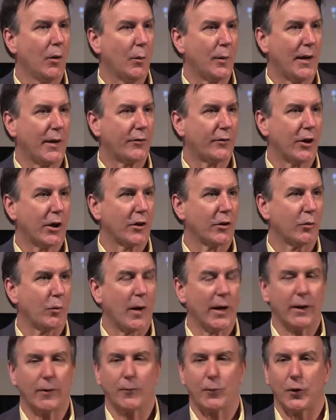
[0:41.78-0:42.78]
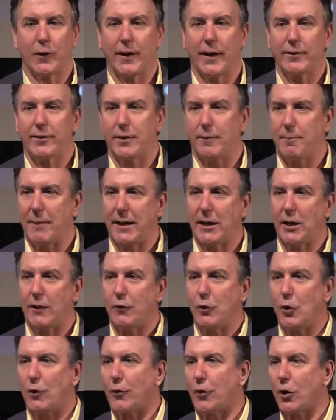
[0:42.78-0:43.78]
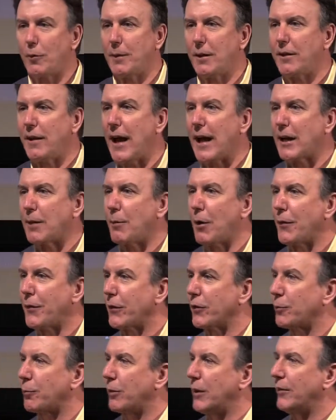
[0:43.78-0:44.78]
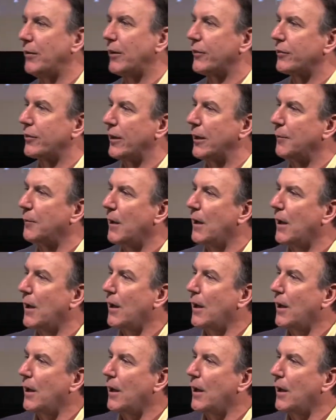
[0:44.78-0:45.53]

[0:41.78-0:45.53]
When I started running for this, and many of you have heard me talk about this previously,